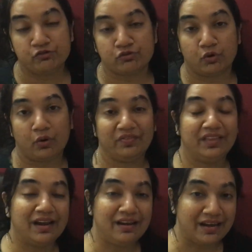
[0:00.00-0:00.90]
So
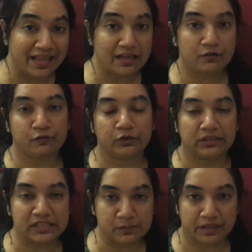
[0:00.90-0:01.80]
the link
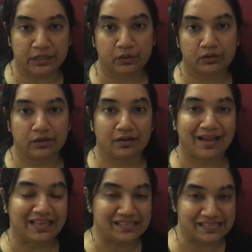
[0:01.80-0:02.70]
for this
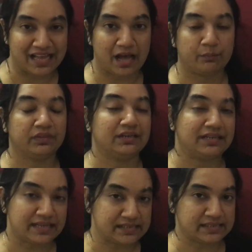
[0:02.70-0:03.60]
particular exam, the
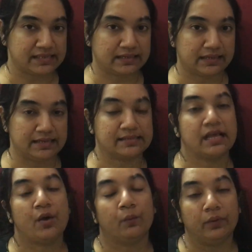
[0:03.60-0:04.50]
test series,